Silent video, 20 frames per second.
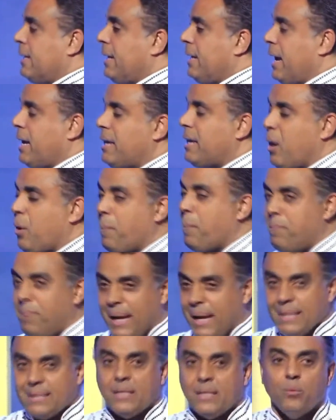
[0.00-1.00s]
And the
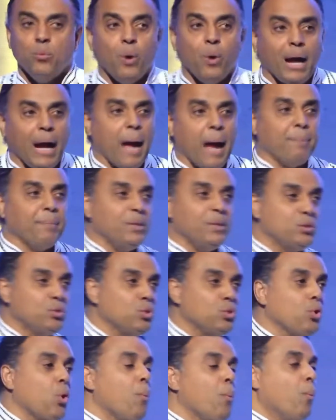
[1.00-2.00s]
blessing will come into
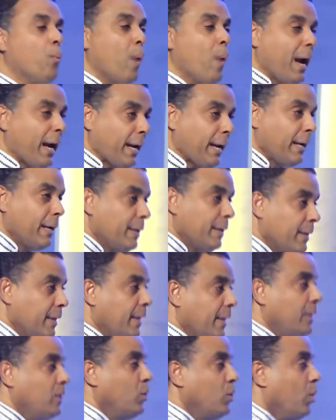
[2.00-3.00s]
your work
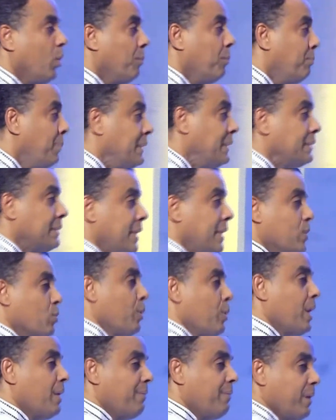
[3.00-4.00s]
and your business,
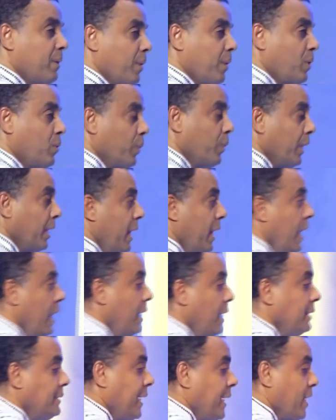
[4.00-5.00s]
whatever you are doing.
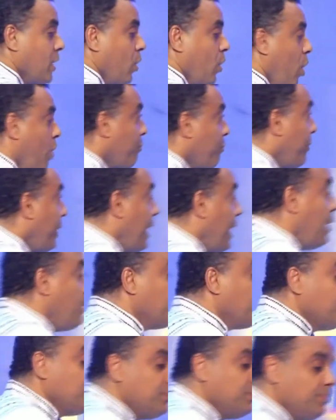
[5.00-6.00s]
Take your offering
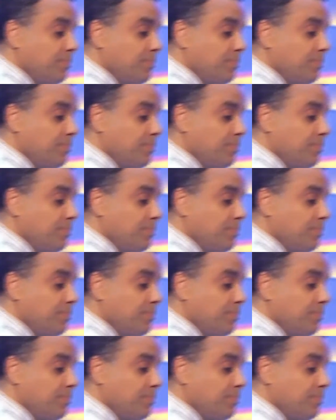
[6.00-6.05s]
out.